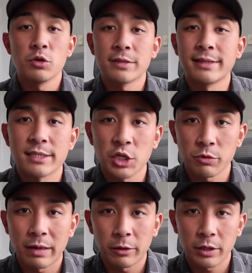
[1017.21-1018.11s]
Who's the
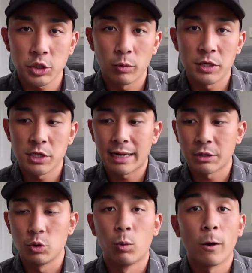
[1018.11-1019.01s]
decision maker that you're reaching
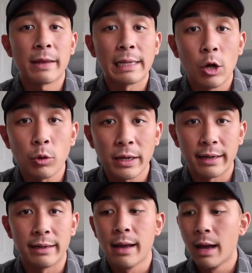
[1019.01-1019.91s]
out to? Where are they
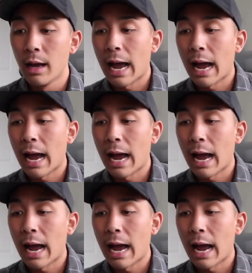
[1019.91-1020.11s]
located?